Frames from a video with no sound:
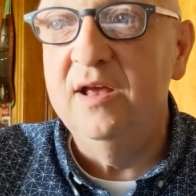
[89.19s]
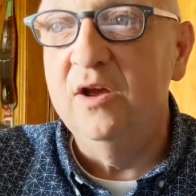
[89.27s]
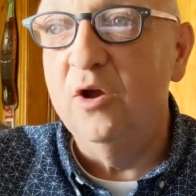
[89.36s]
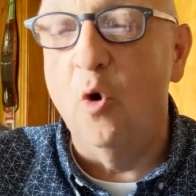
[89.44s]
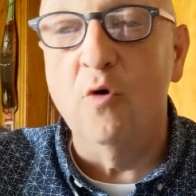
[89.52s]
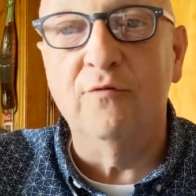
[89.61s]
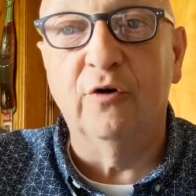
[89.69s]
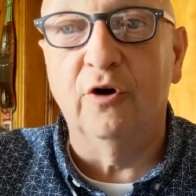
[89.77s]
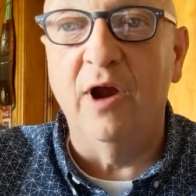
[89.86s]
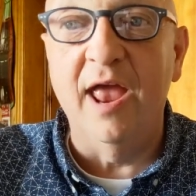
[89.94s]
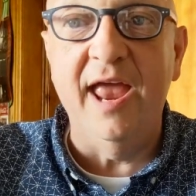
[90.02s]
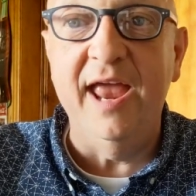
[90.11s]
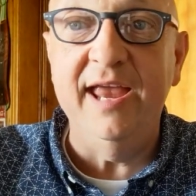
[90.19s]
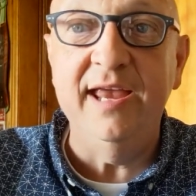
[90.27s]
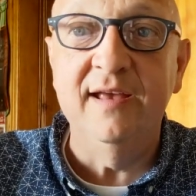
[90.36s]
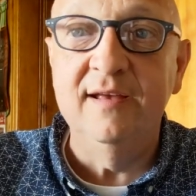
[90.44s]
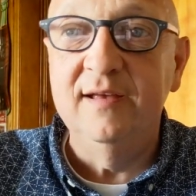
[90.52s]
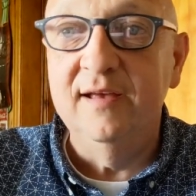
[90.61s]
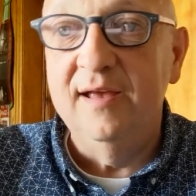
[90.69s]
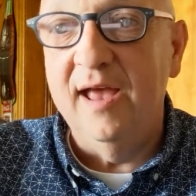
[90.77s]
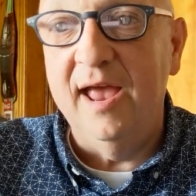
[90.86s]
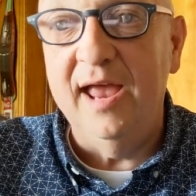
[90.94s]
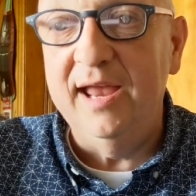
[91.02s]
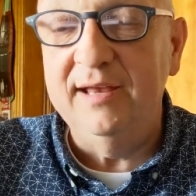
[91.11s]
over a
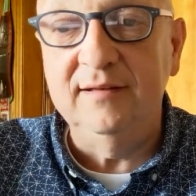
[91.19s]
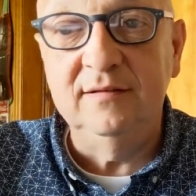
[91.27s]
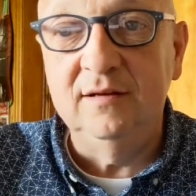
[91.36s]
a